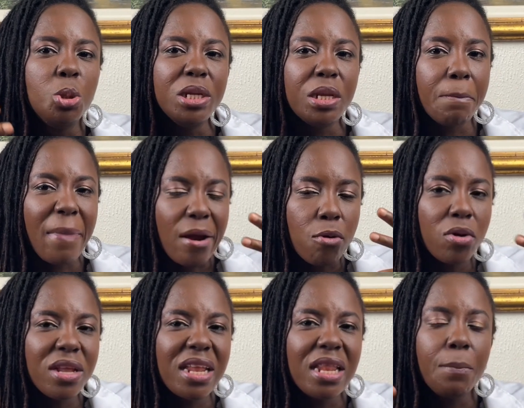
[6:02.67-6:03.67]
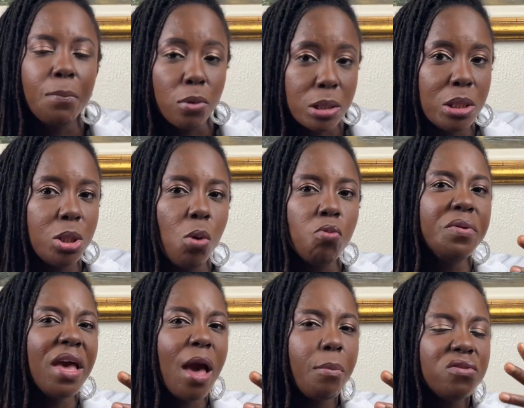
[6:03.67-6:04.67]
doing the micro needling procedure will
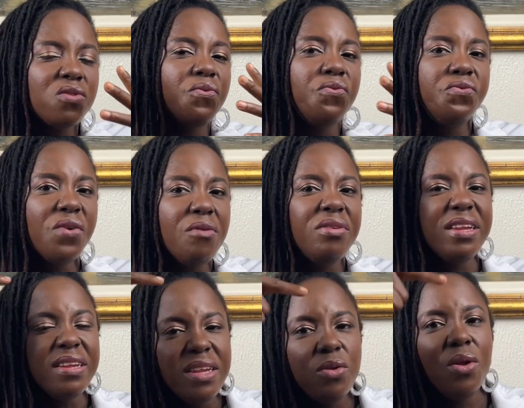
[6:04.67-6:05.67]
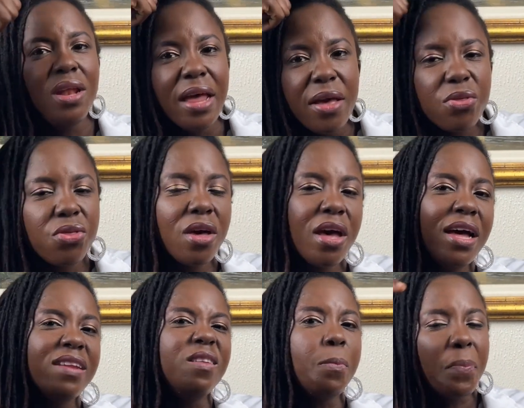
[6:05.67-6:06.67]
be able to vary the needle length
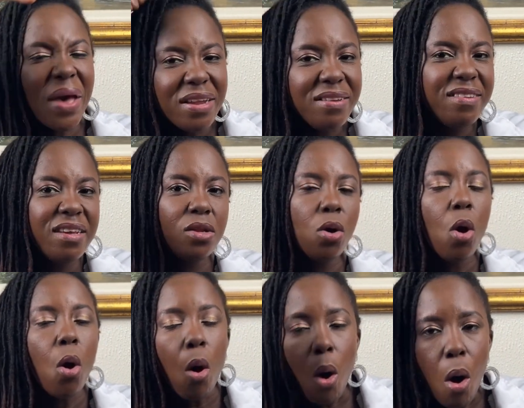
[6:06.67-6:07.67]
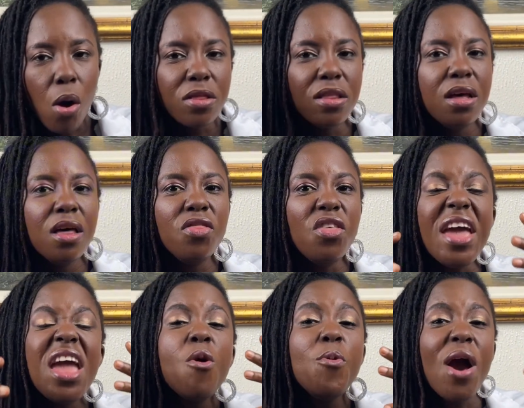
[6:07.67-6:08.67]
depending on the
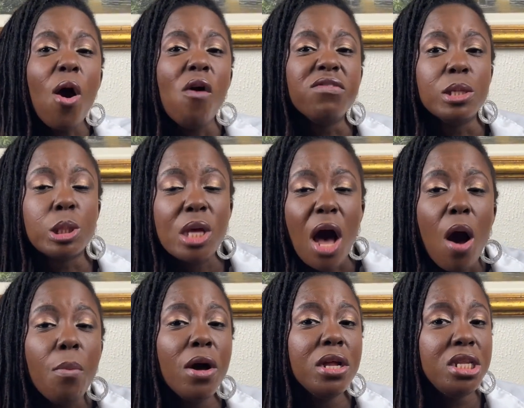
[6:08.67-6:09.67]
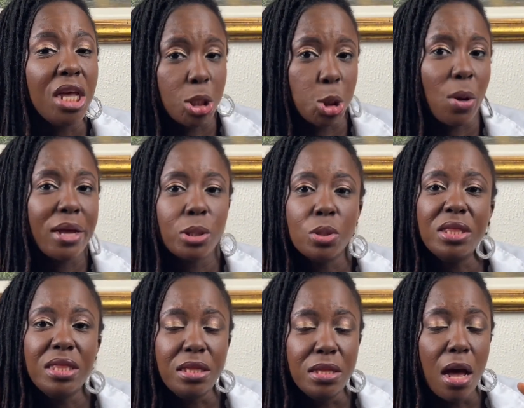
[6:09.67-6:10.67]
area of the scalp they are trying to
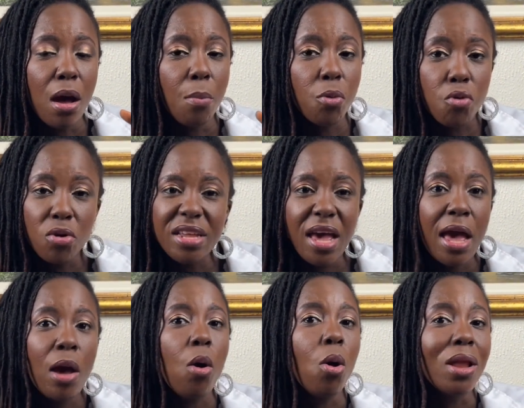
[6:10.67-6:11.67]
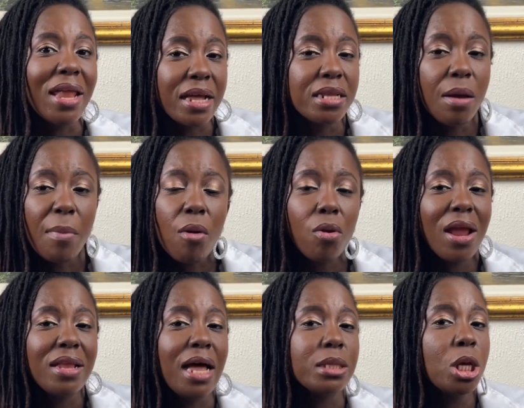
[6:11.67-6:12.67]
grow the hair on, like
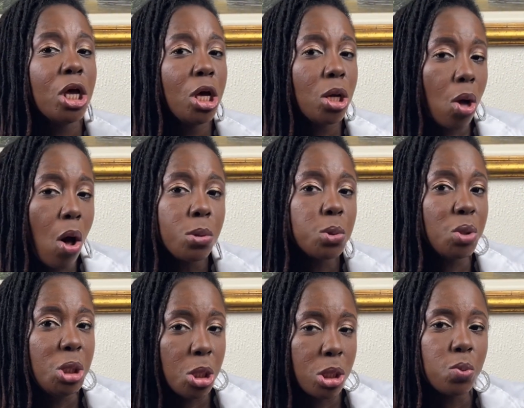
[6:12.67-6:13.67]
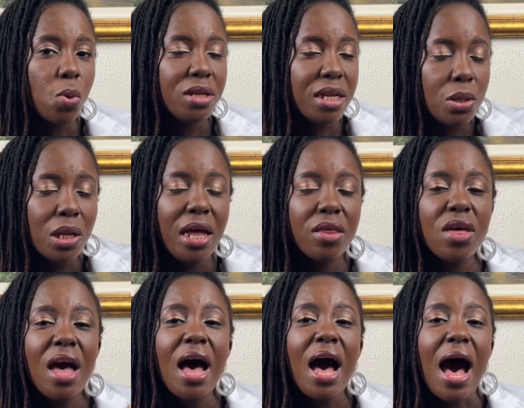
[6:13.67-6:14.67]
Dermaroller that comes with just one needle length.
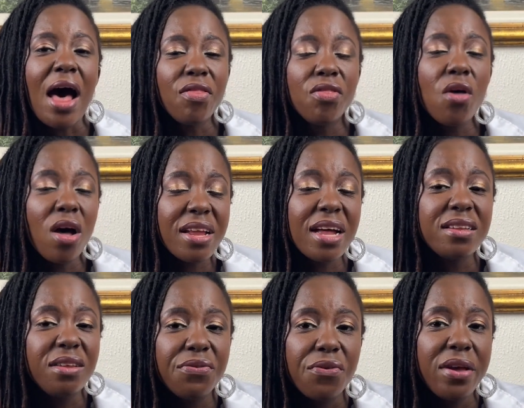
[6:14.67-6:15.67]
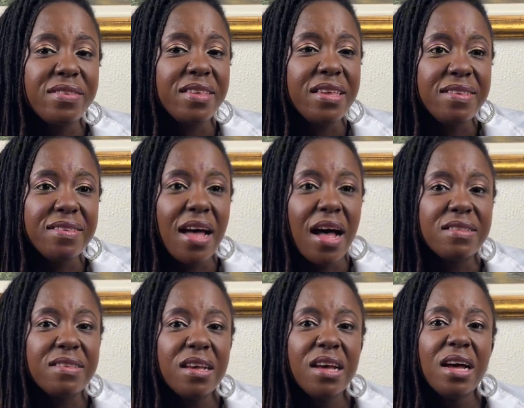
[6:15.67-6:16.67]
Another difference is
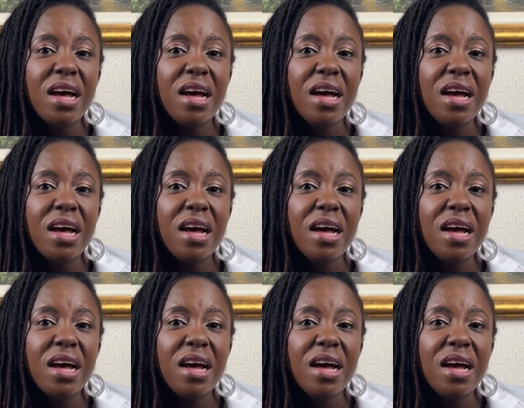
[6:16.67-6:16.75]
that